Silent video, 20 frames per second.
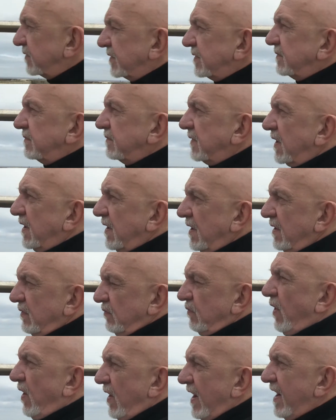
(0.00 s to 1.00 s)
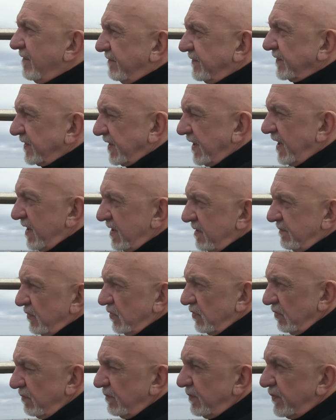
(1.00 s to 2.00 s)
with whatever
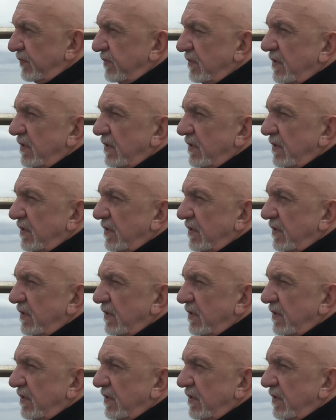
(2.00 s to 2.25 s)
came up.